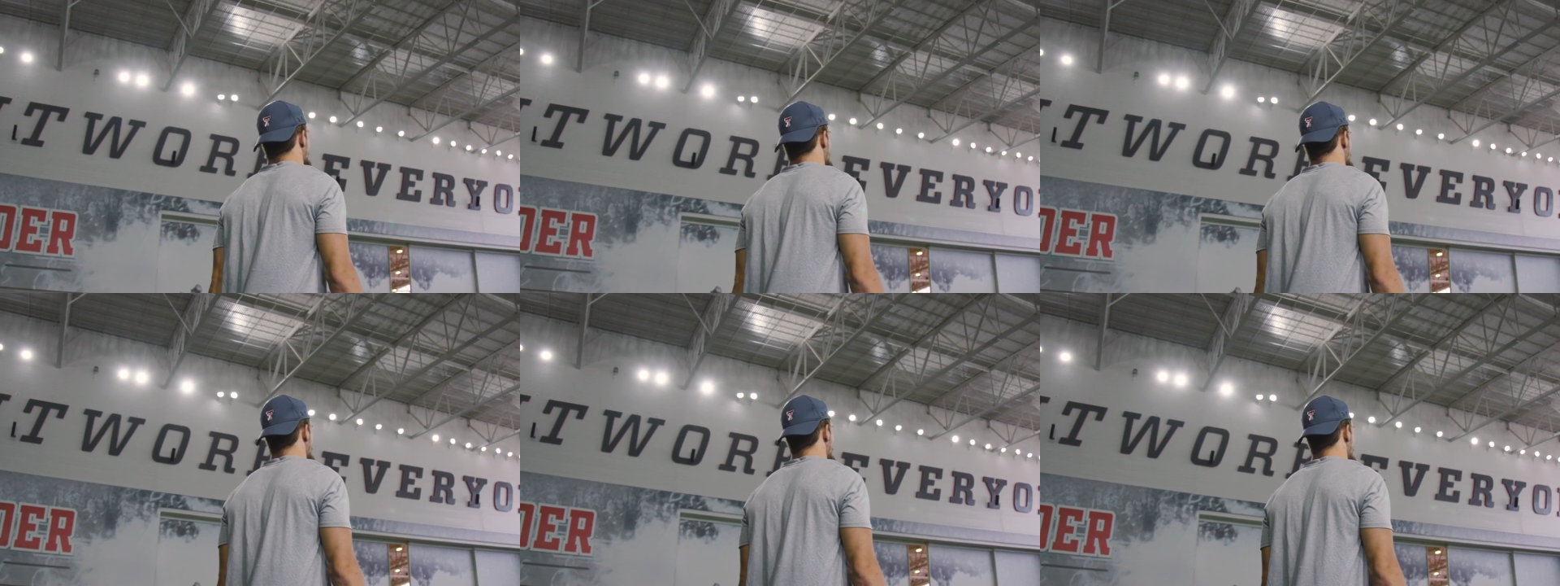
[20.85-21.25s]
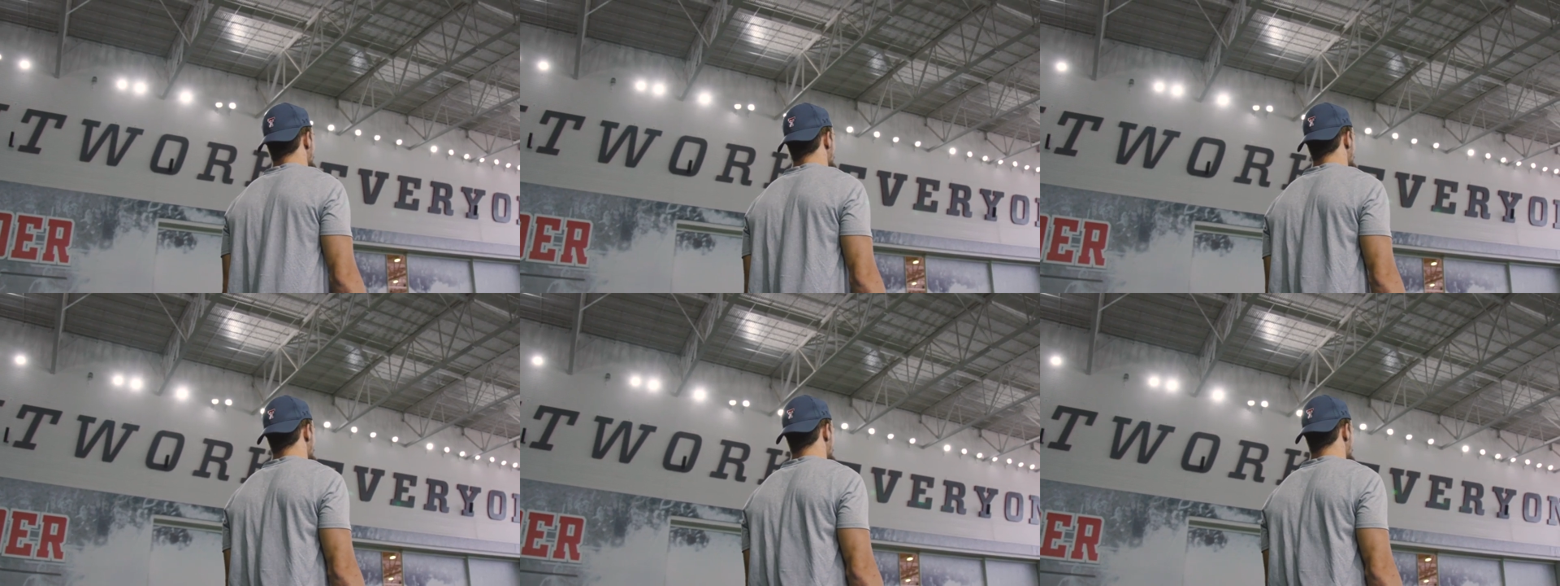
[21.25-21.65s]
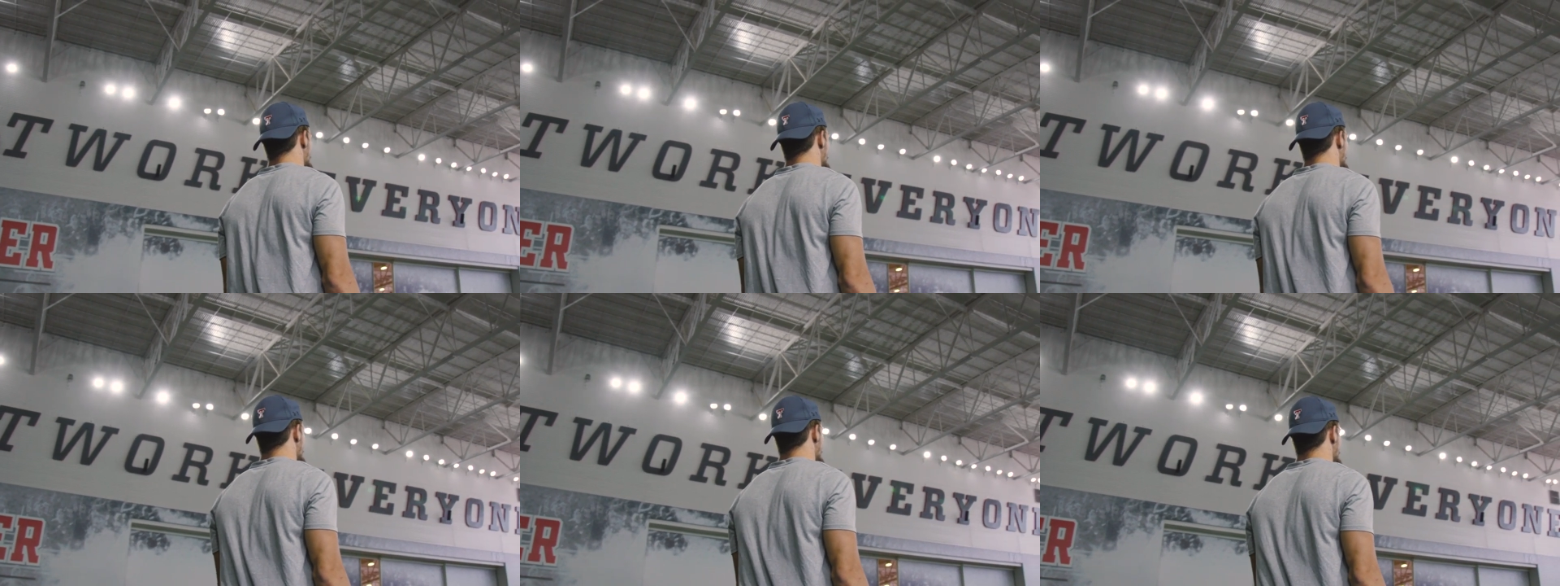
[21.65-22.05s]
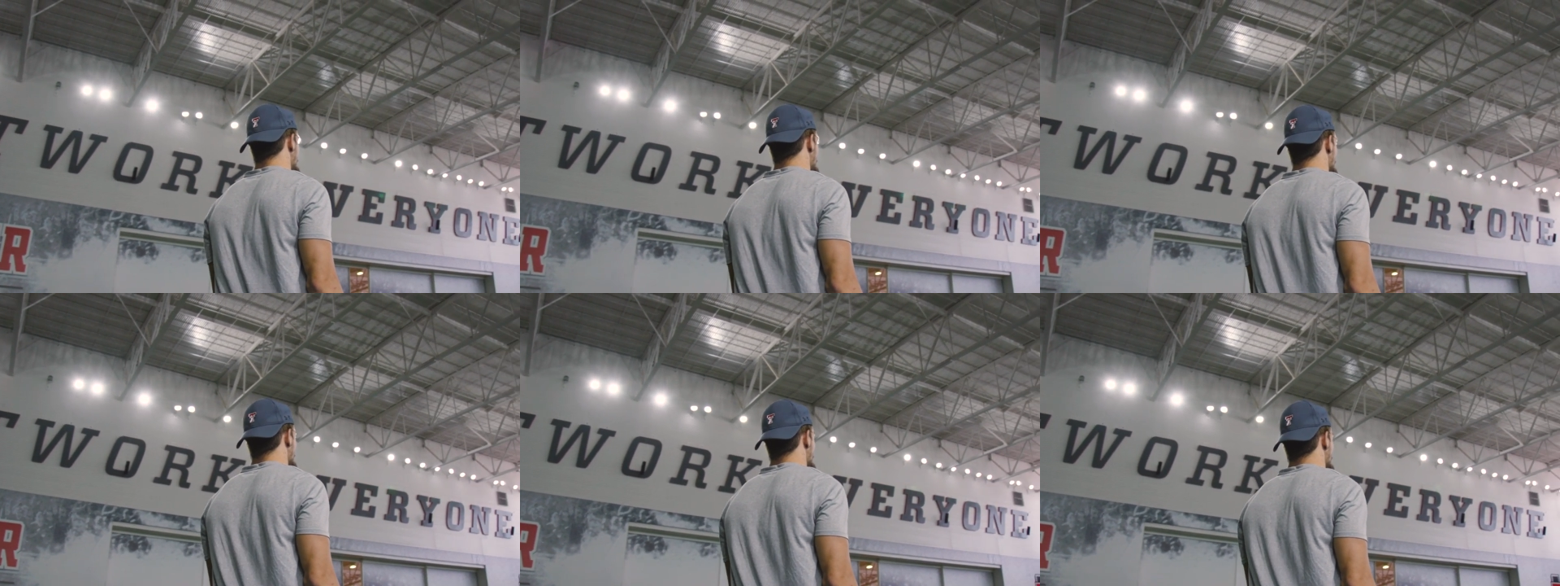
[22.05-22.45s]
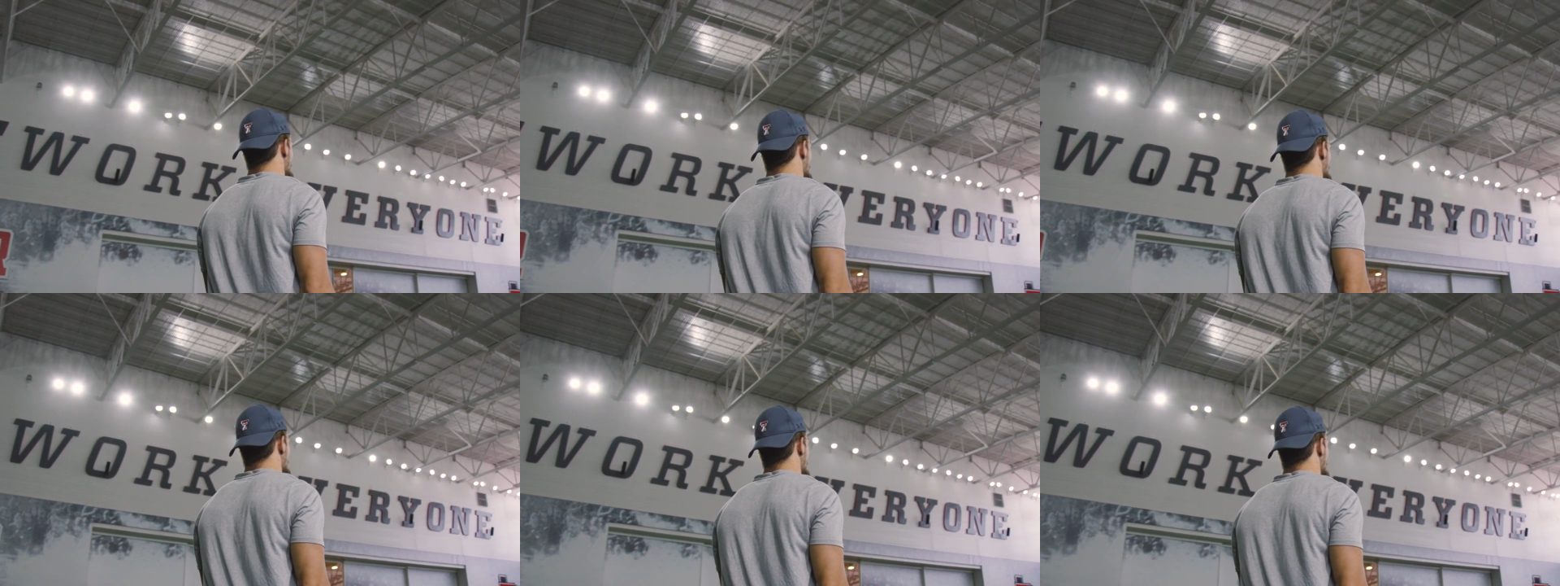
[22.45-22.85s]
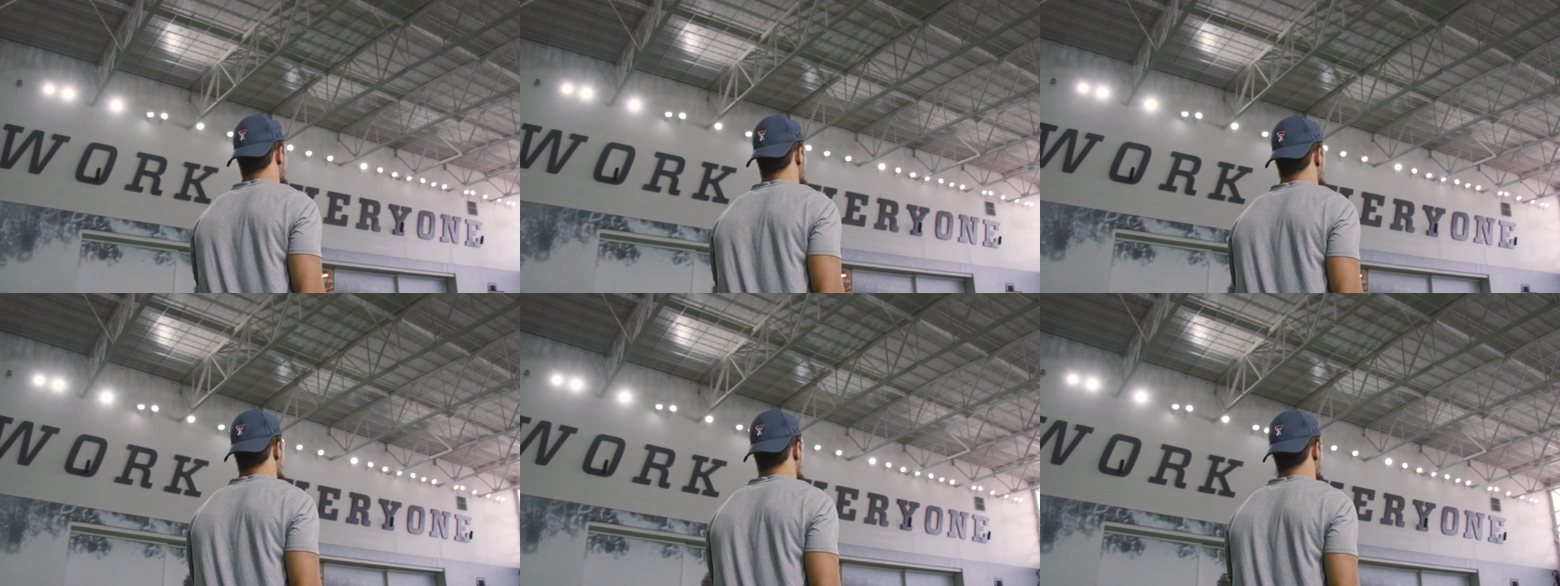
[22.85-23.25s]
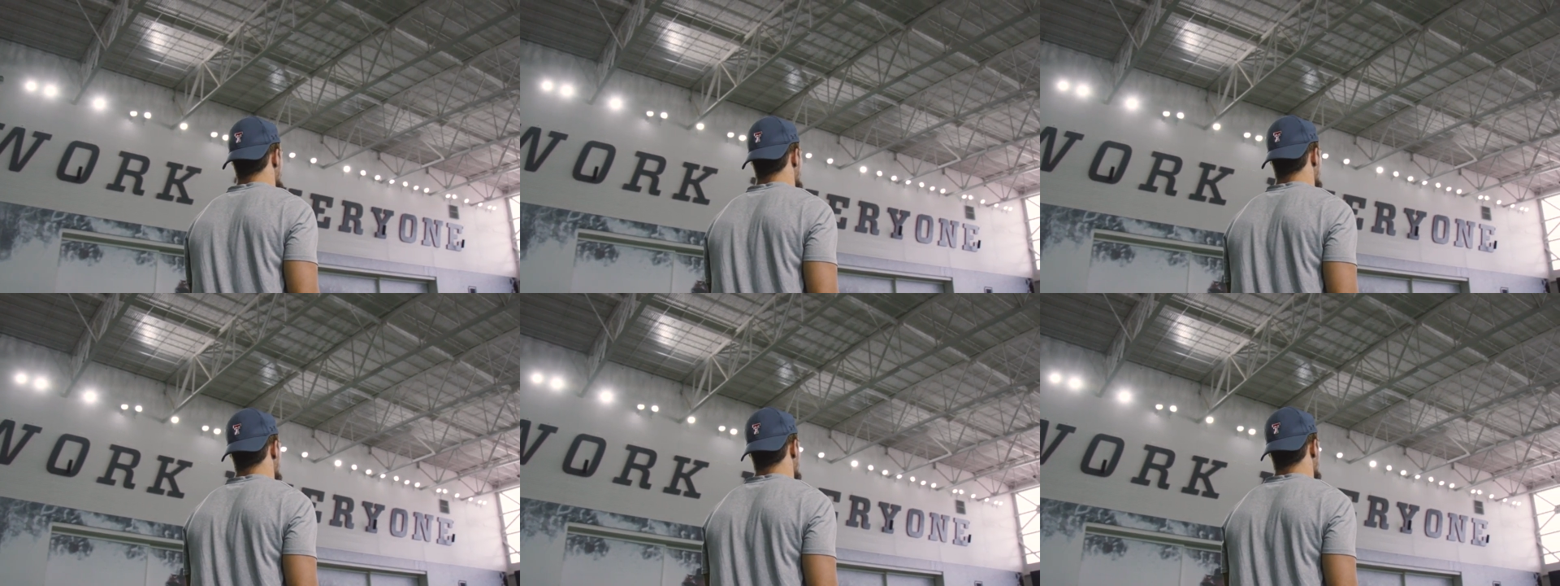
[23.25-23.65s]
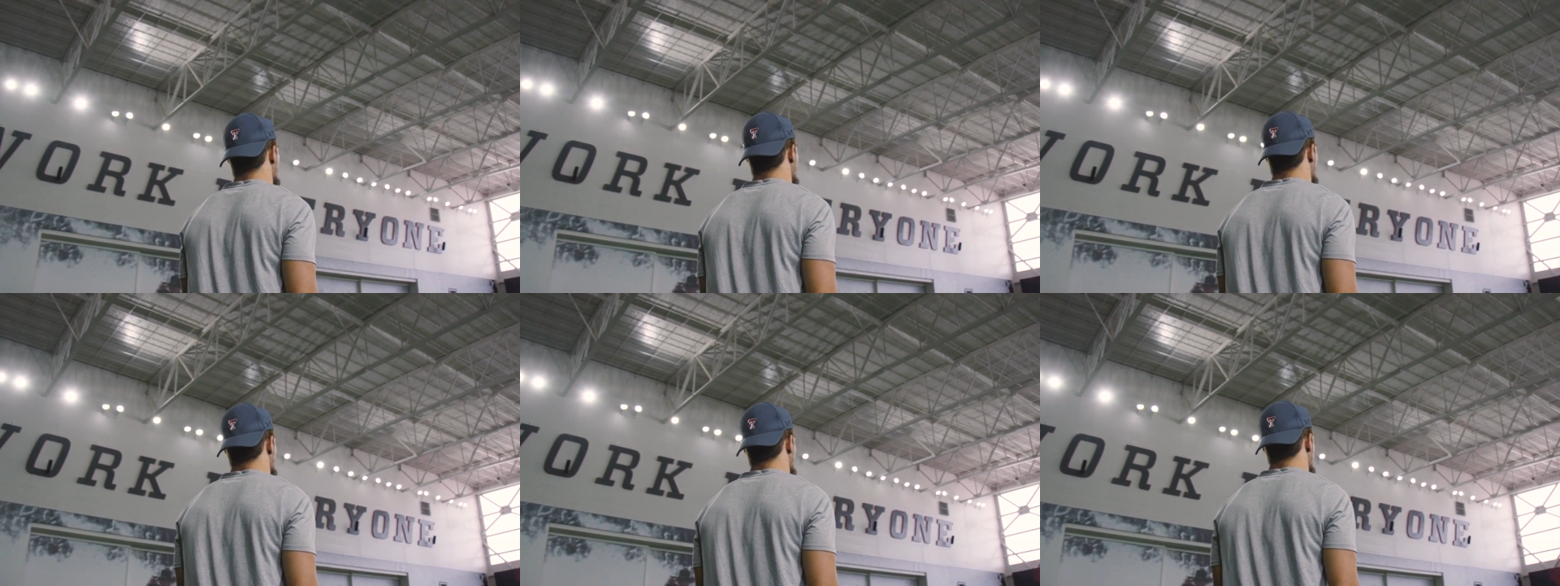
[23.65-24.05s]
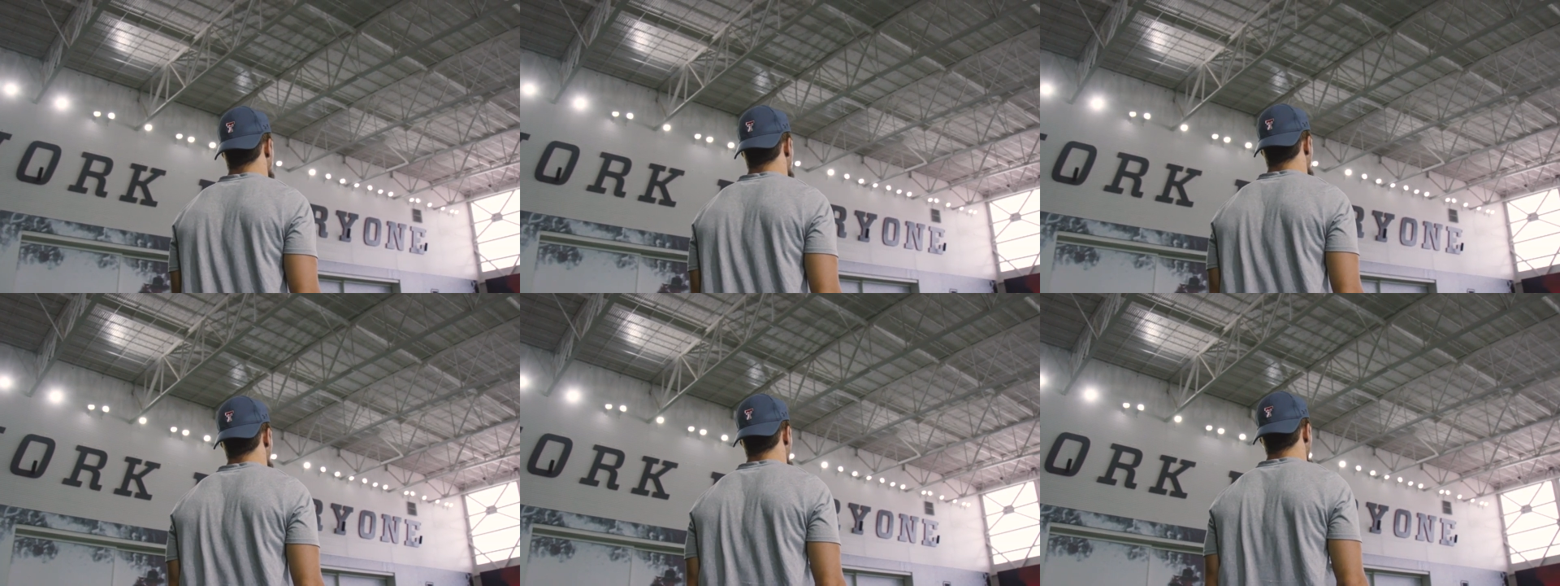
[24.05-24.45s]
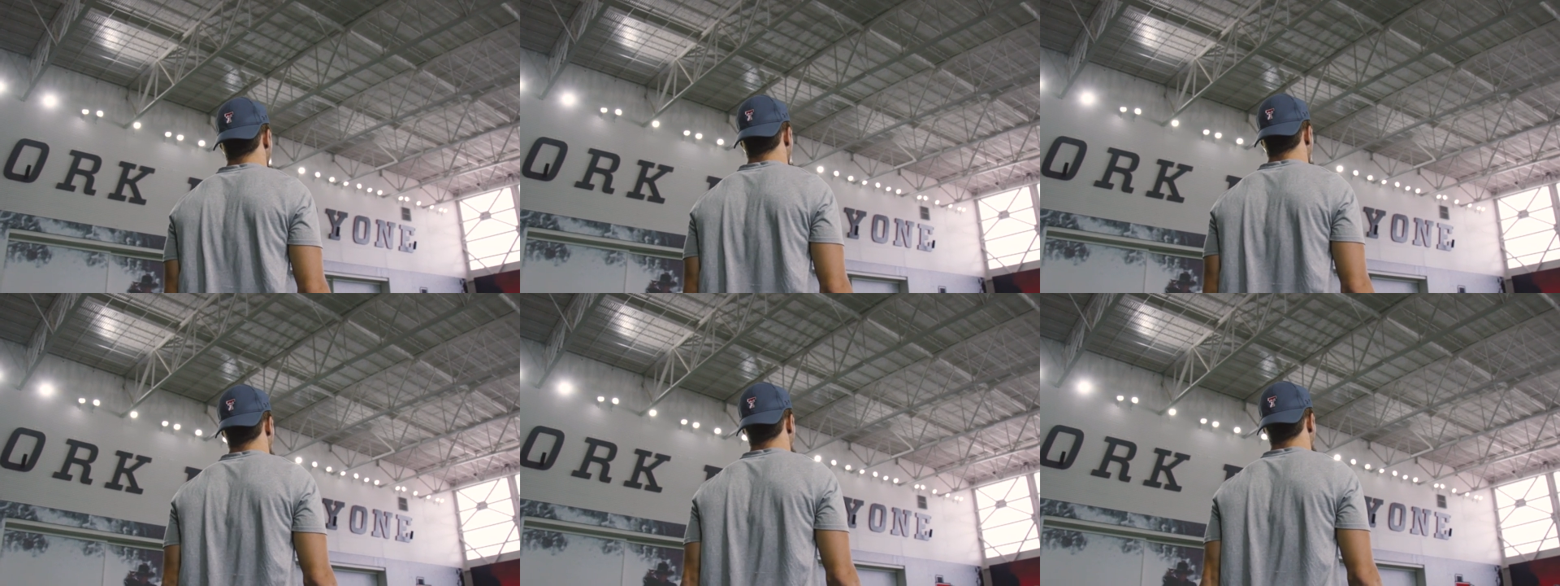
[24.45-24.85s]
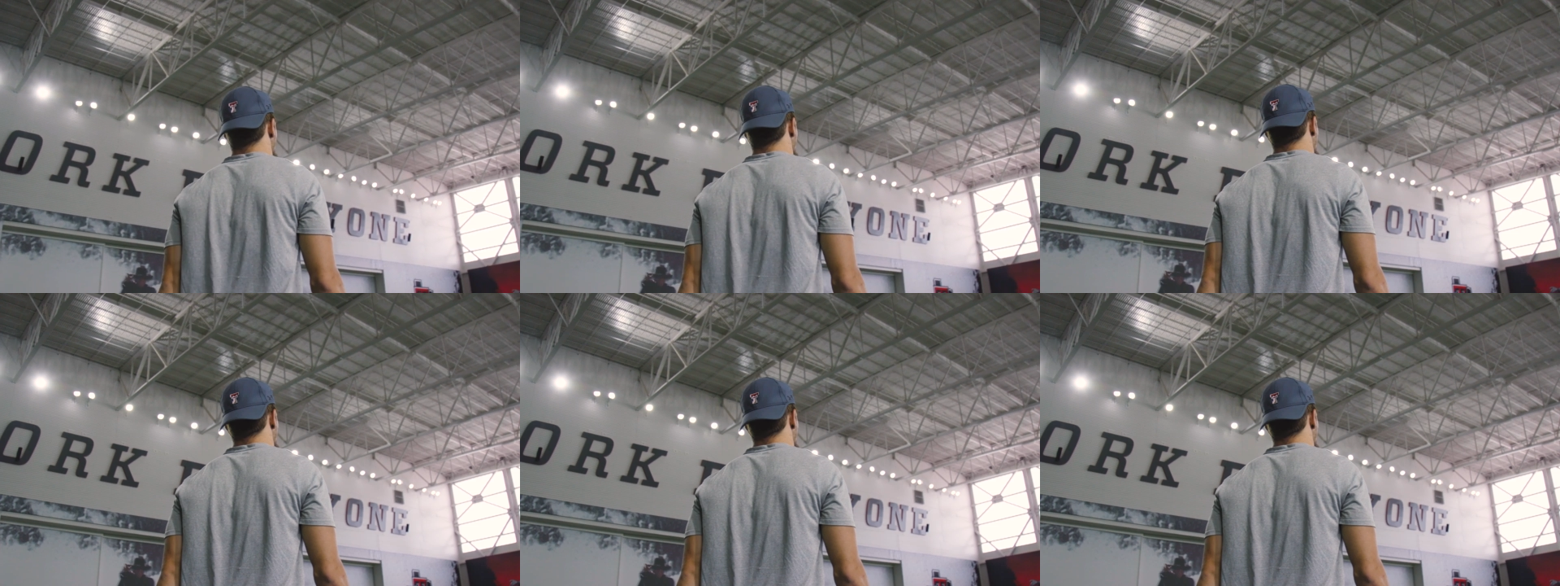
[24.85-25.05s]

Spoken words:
No face is visible, so there are no lips to read.